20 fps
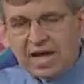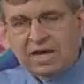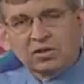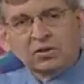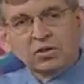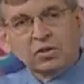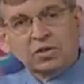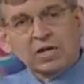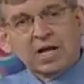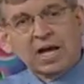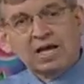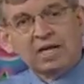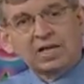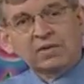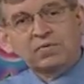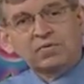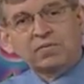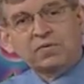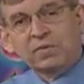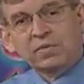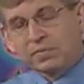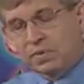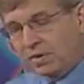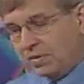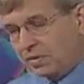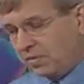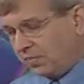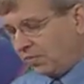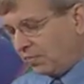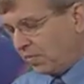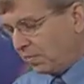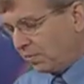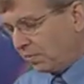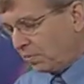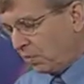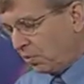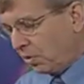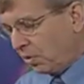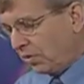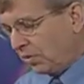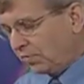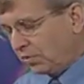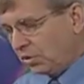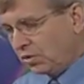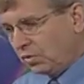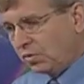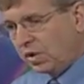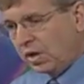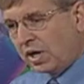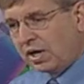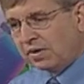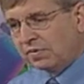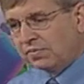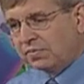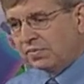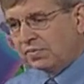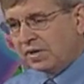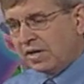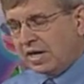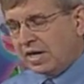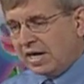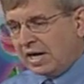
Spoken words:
and look at it from the point of view of